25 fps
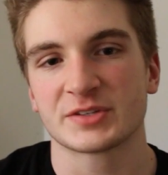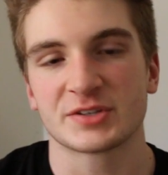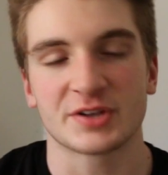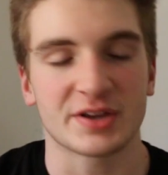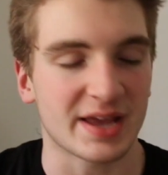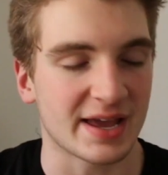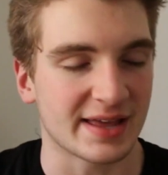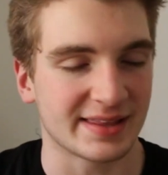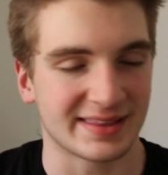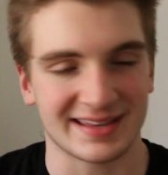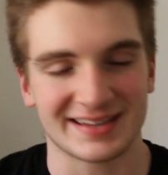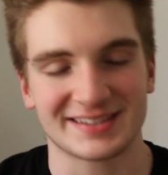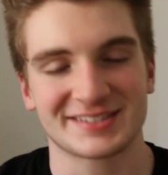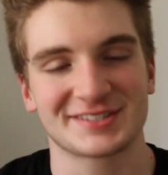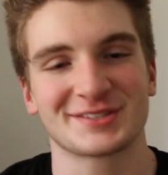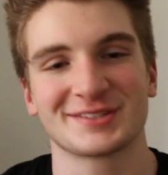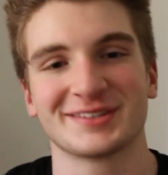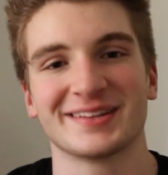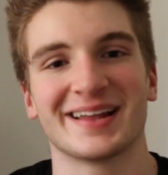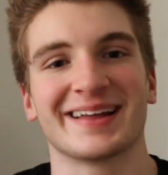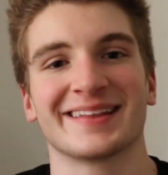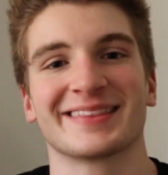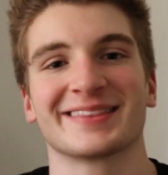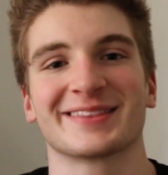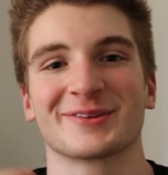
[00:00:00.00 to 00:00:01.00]
So yeah, that's
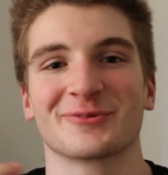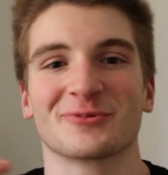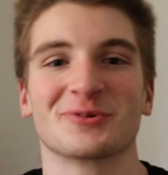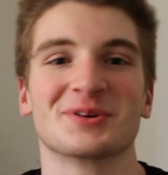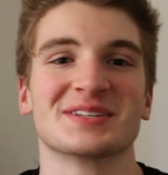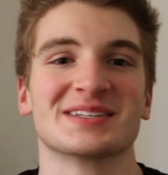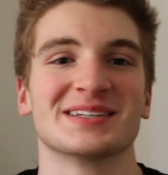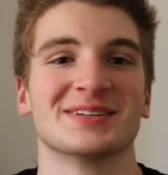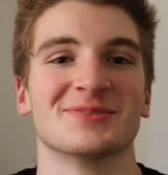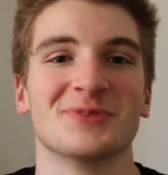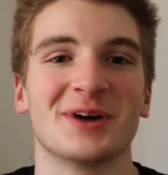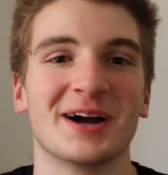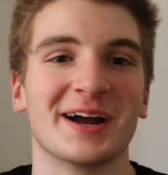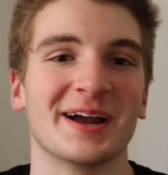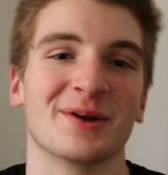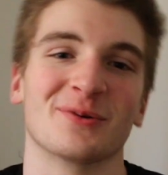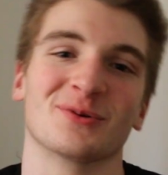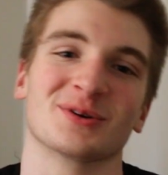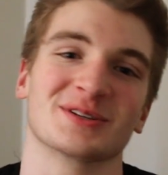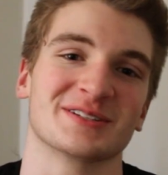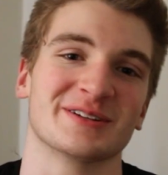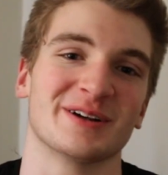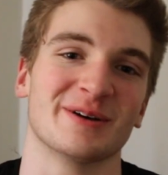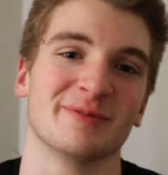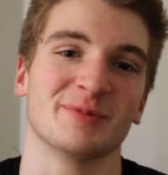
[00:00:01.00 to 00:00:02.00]
not the reason why I
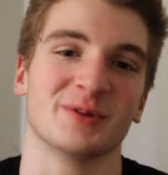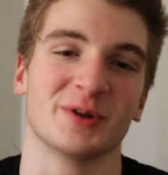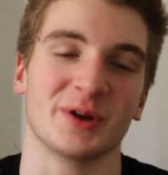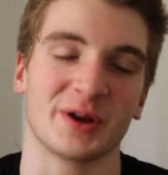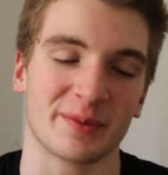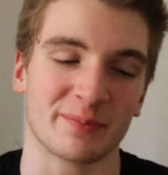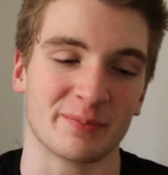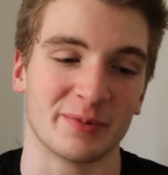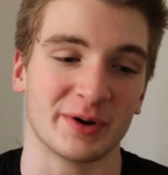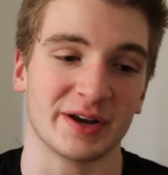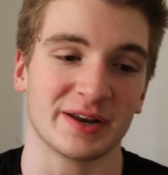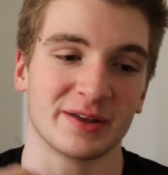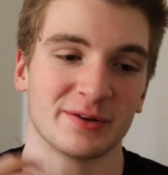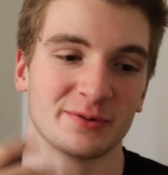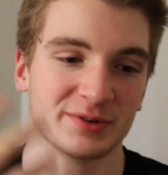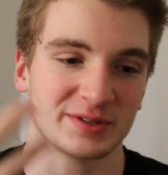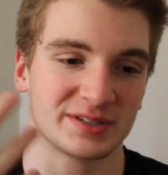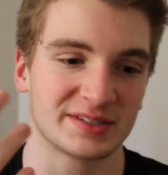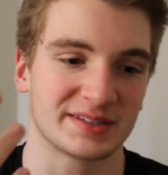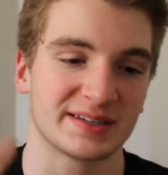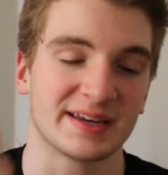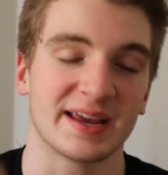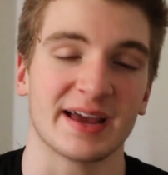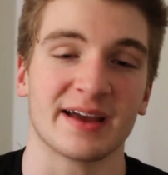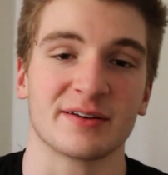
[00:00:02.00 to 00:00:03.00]
wasn't uploading, but it
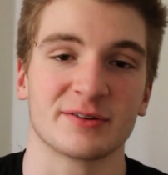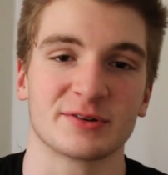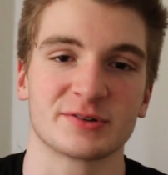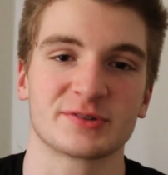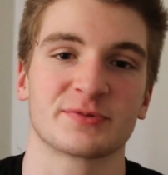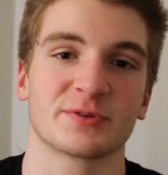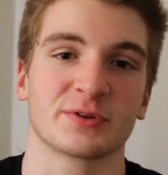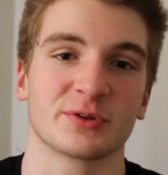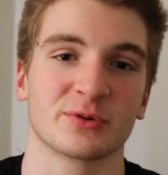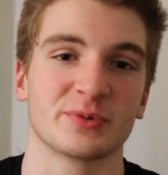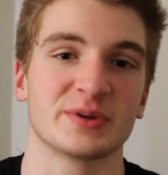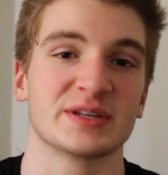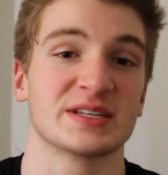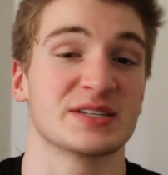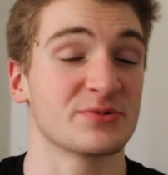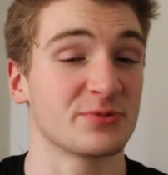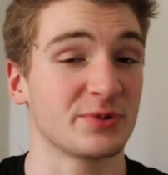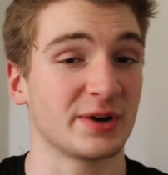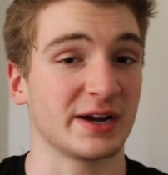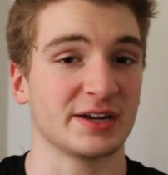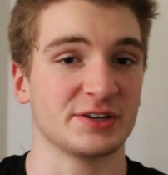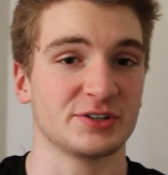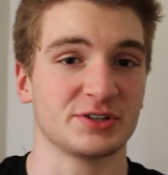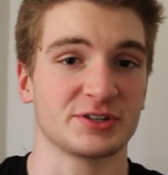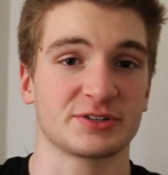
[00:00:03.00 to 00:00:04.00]
was, yeah, it was for the reason
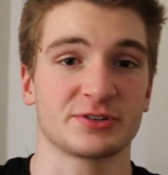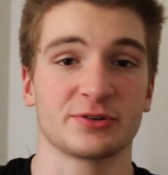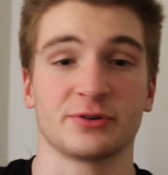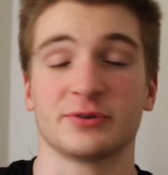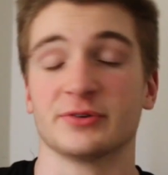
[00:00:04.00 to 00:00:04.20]
why I just